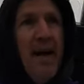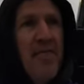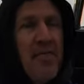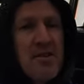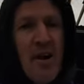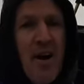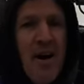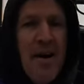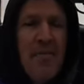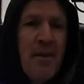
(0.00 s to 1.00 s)
at the
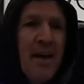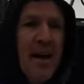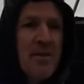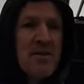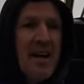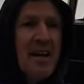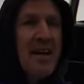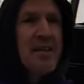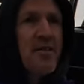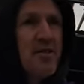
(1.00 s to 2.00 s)
time he was
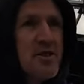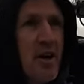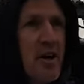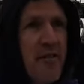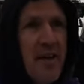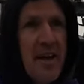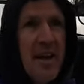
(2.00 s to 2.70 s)
getting into photography,